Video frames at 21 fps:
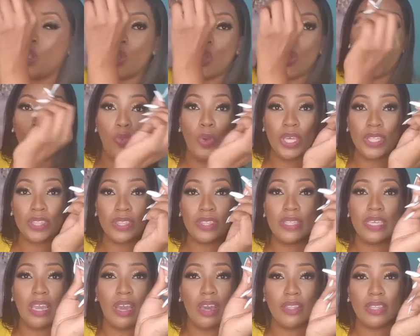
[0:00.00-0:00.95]
with
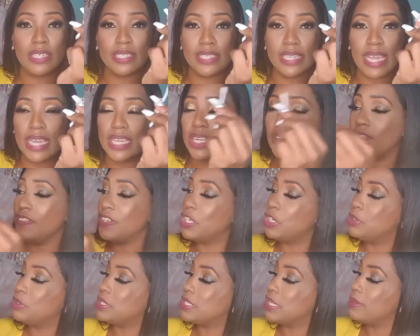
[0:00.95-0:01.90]
the other side of the
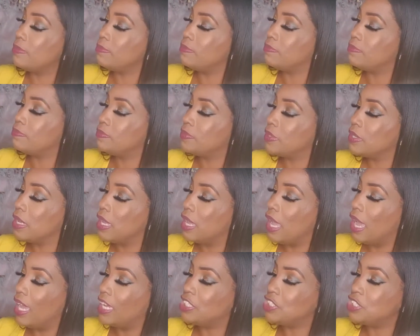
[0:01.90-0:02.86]
Q-tip
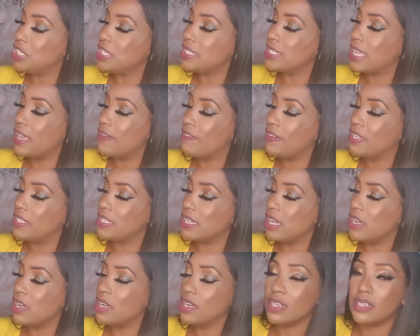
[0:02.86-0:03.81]
and just give it
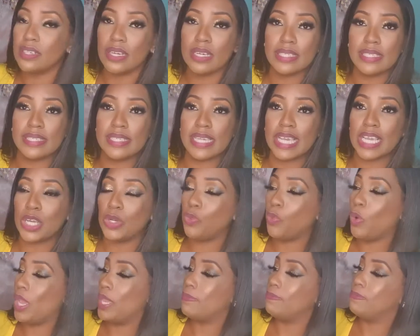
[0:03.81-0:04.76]
a second
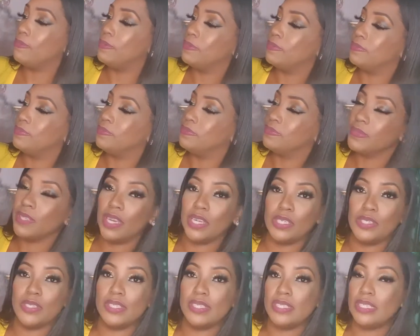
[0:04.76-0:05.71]
wipe. Are
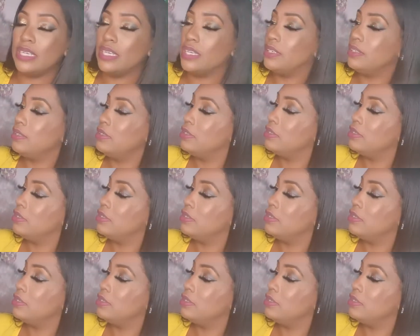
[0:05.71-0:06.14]
you seeing?